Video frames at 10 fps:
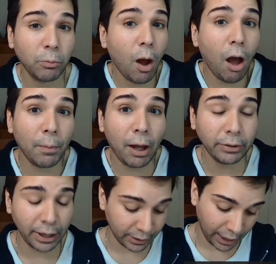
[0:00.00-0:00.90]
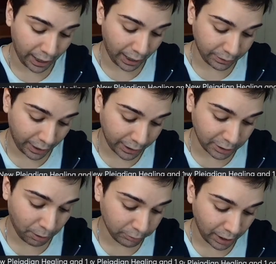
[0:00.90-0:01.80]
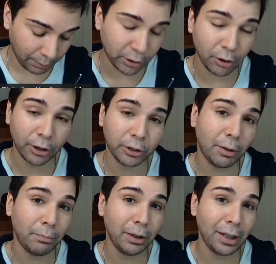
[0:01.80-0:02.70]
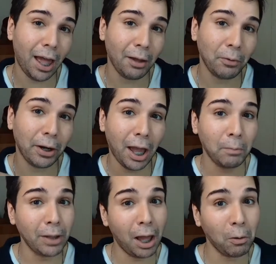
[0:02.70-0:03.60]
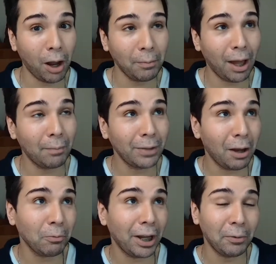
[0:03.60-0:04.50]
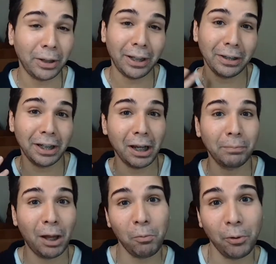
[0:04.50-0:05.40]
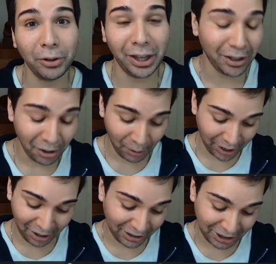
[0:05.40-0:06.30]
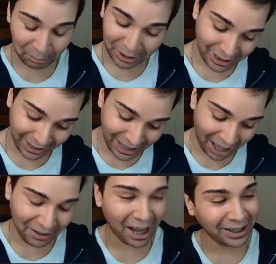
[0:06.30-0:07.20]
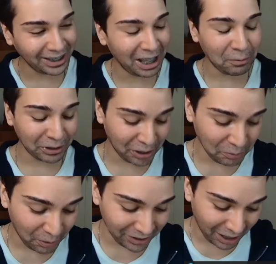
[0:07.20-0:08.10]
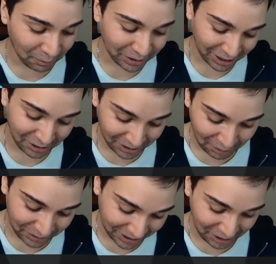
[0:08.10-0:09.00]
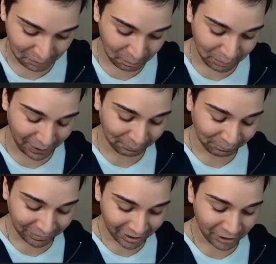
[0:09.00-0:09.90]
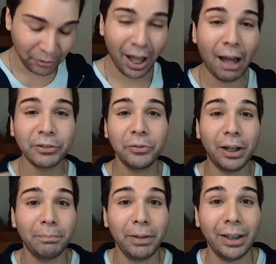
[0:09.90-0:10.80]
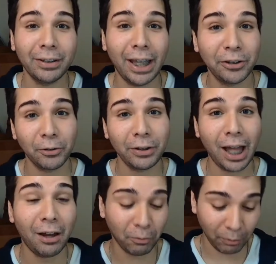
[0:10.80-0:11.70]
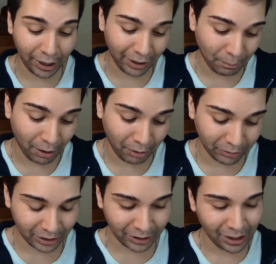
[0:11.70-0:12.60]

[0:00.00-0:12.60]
wrong about this. And it's about time you started to admit that, right? I'm not right when I think I'm not worthy, right? Something like that. I think that was a good one. That one's a good one, but you have to admit that you're not right about,